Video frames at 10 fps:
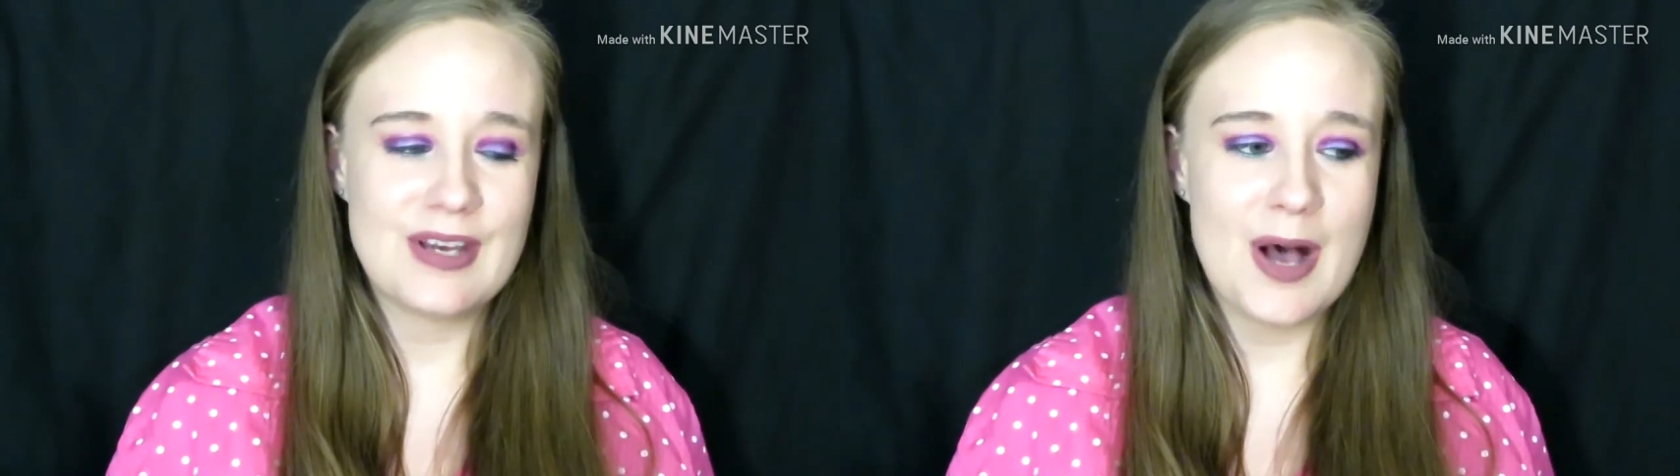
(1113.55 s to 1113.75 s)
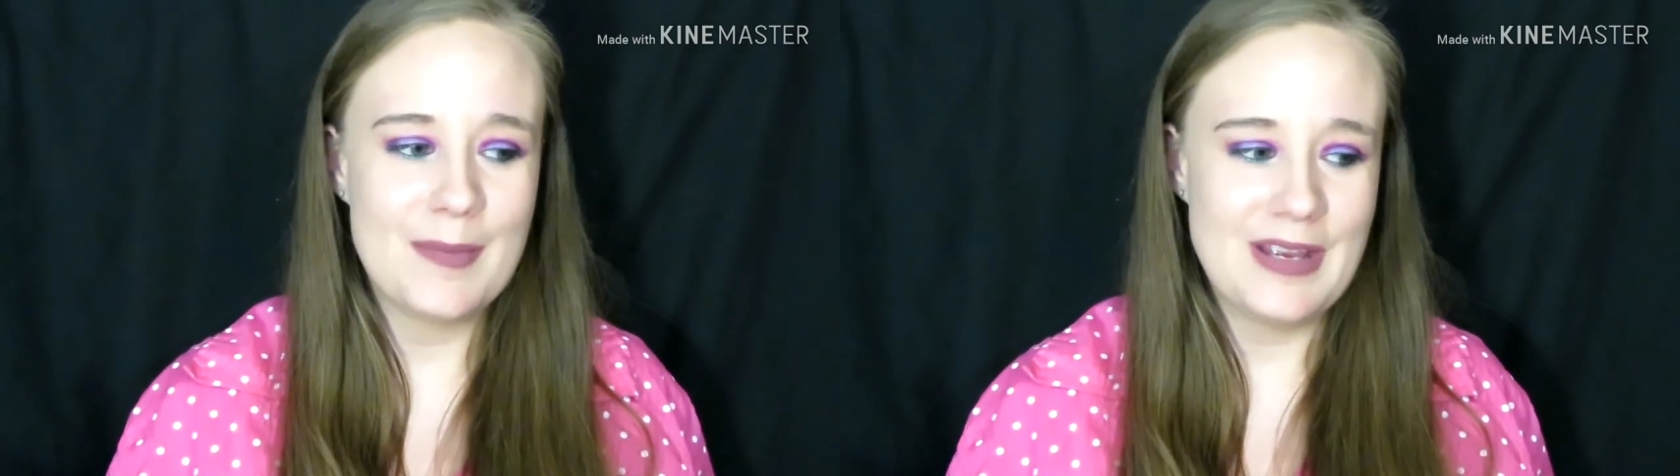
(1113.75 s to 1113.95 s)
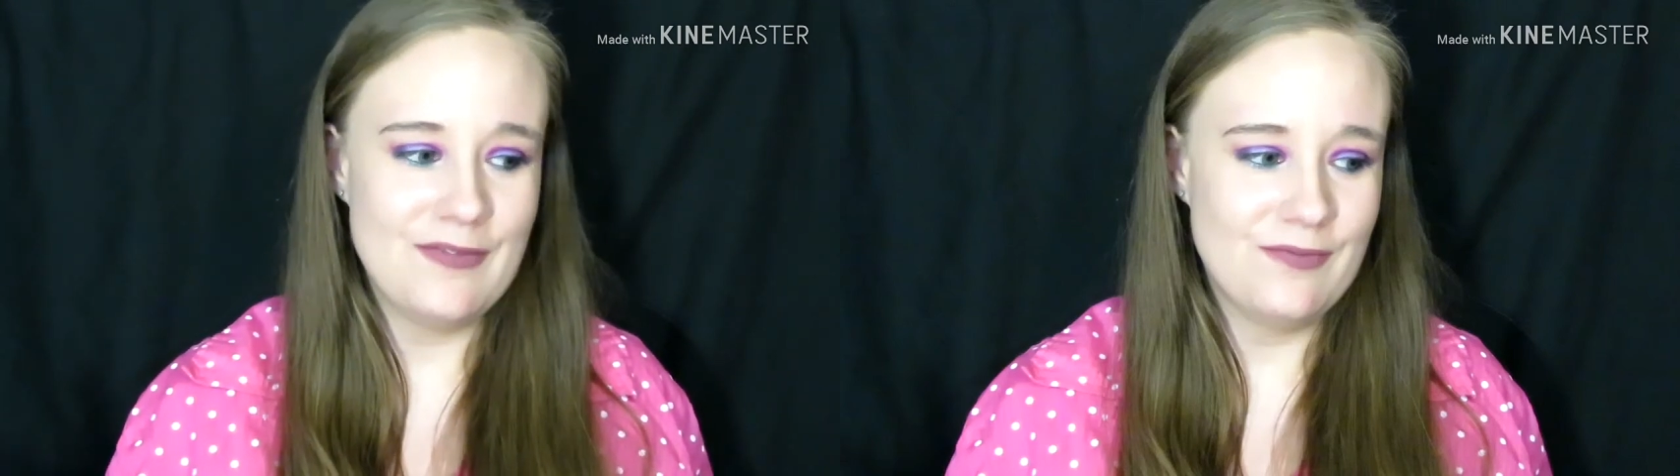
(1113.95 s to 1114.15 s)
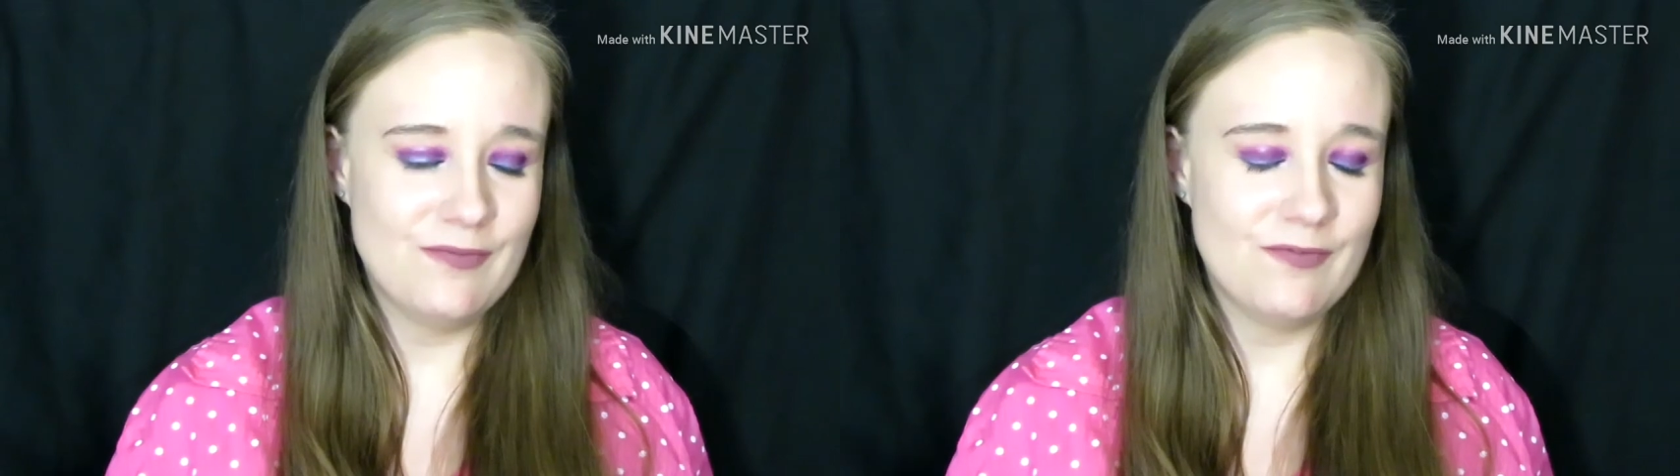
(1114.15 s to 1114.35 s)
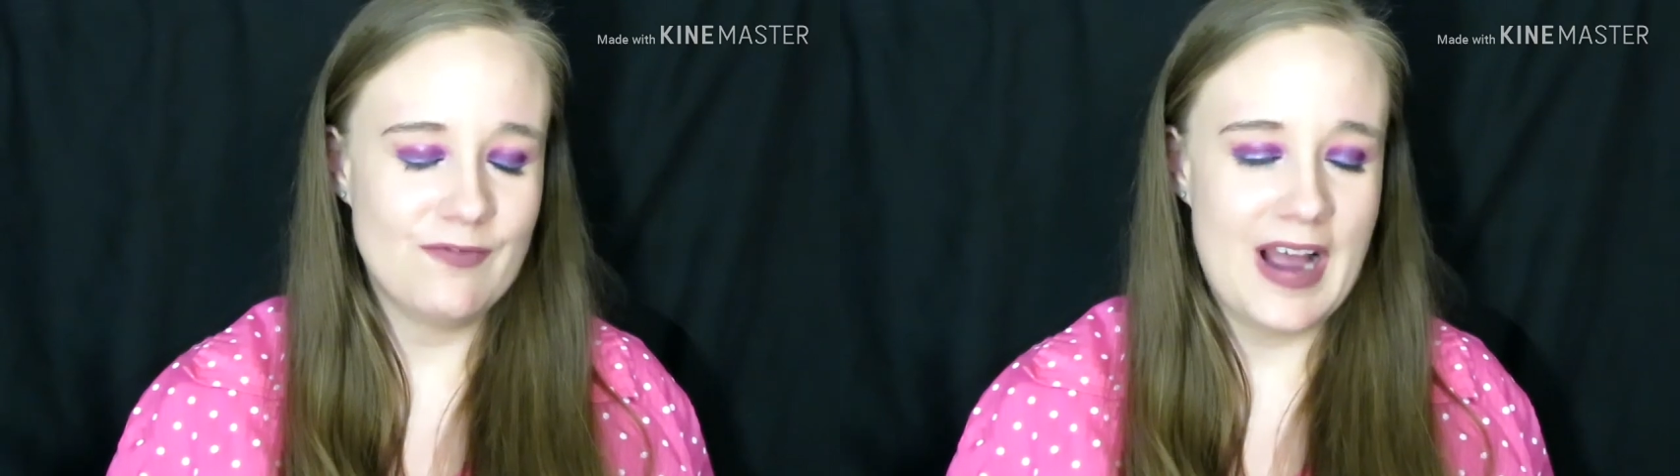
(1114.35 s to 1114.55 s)
gummy
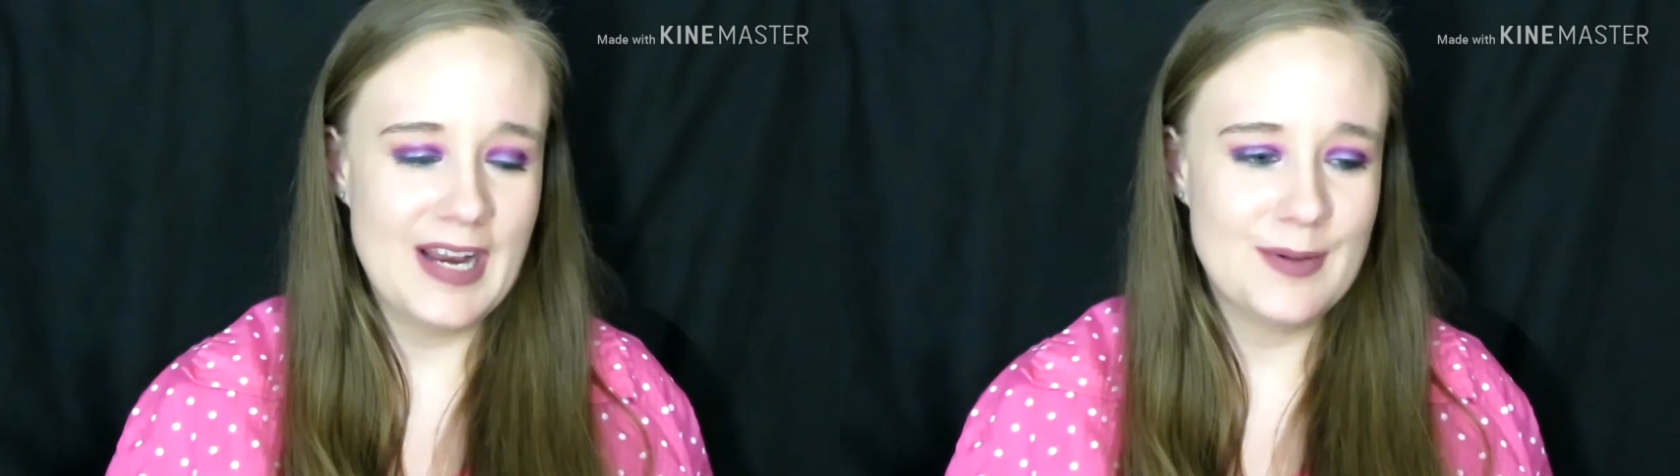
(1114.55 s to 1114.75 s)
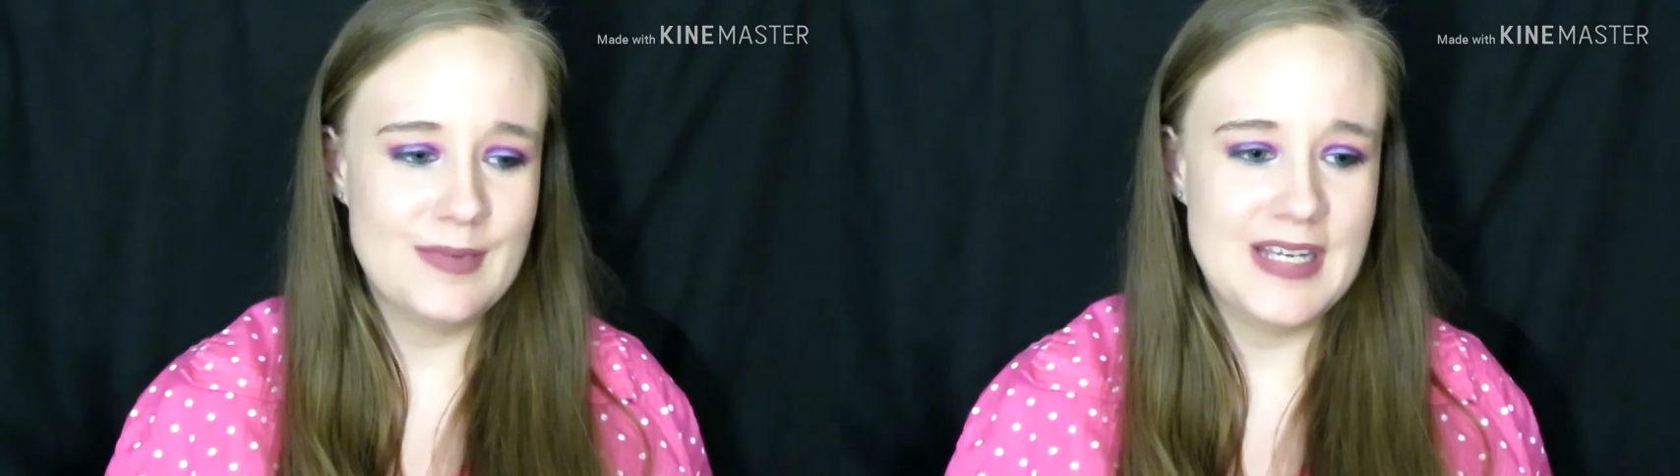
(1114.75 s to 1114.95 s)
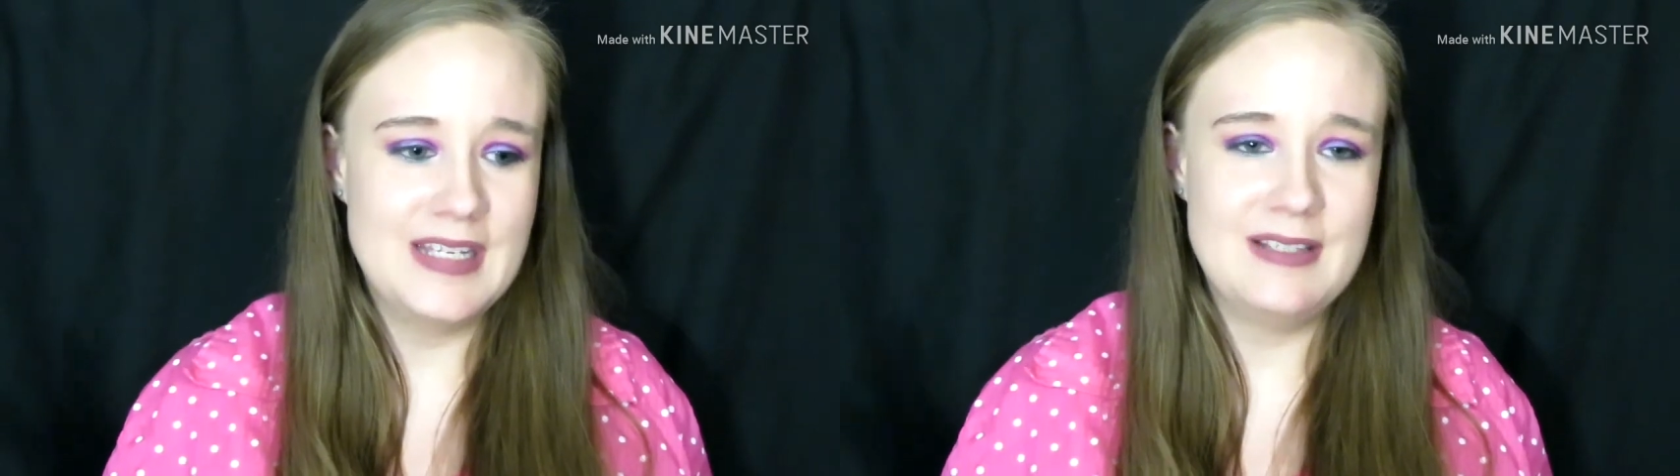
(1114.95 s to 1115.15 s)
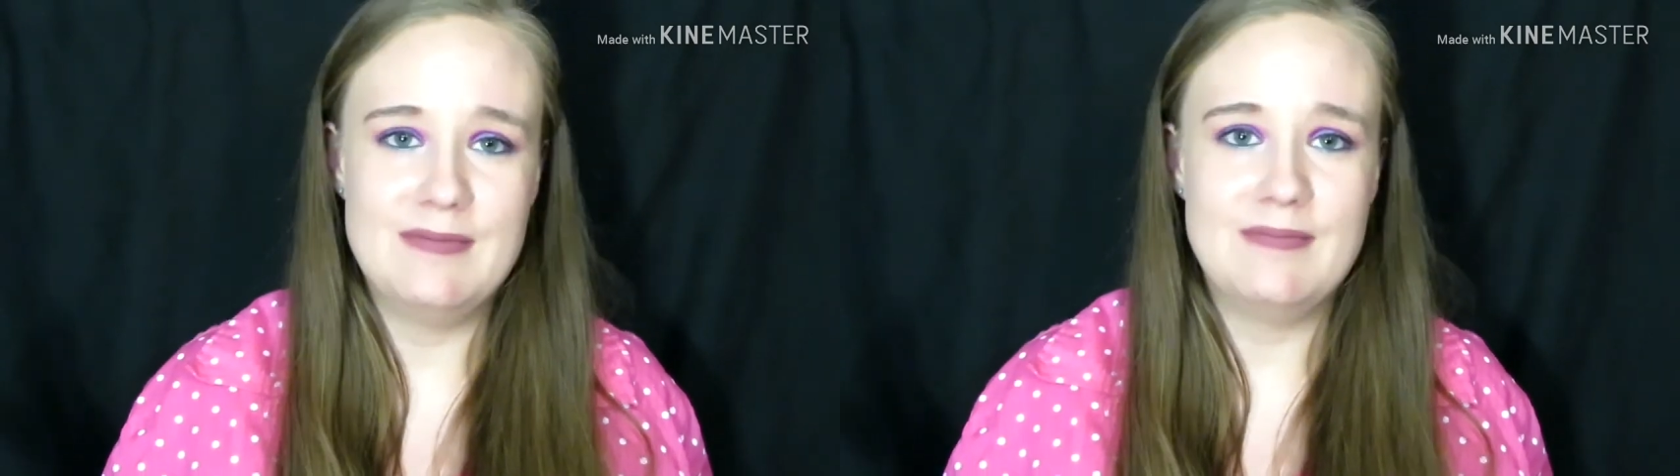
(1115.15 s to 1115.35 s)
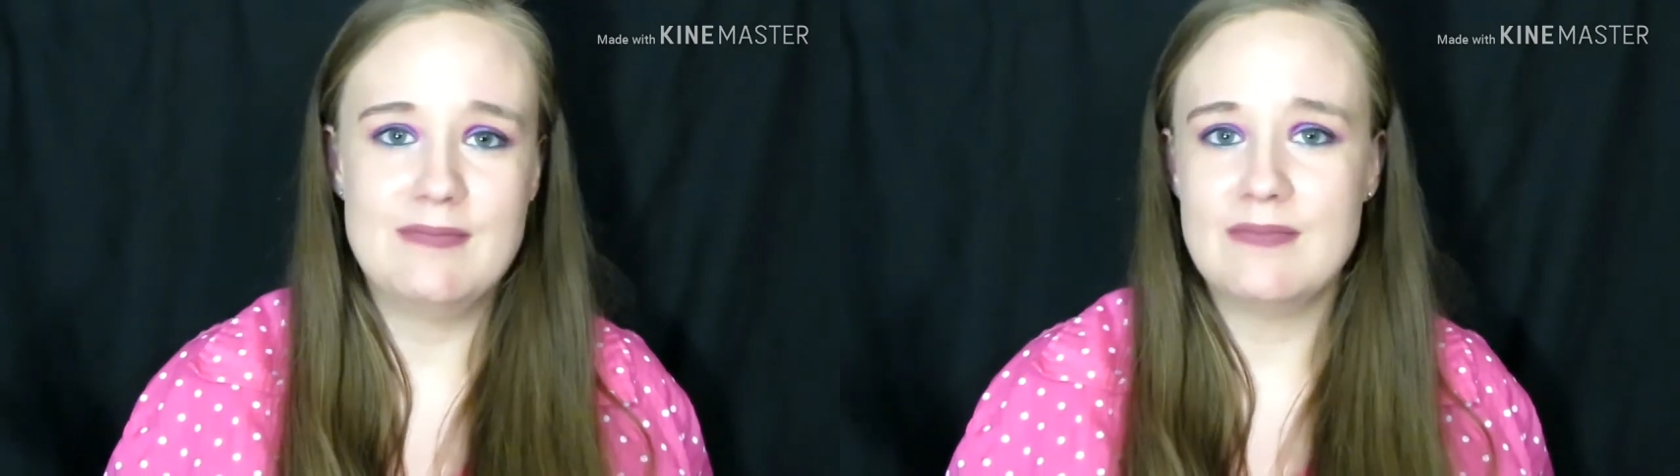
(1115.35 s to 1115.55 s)

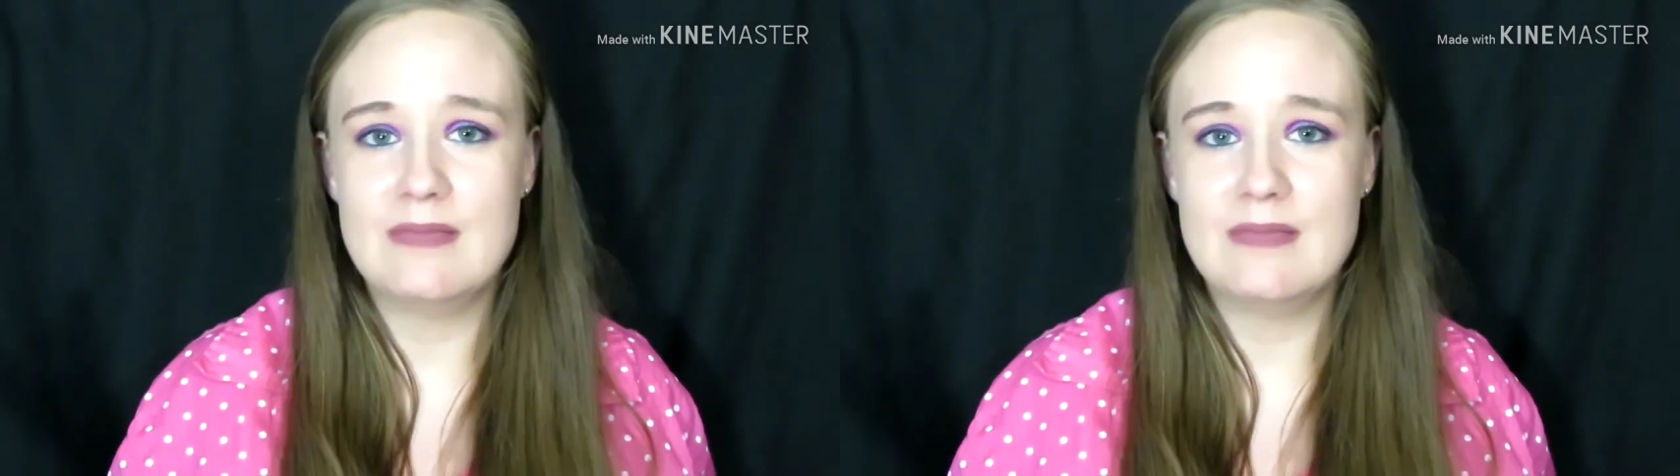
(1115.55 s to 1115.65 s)
vitamin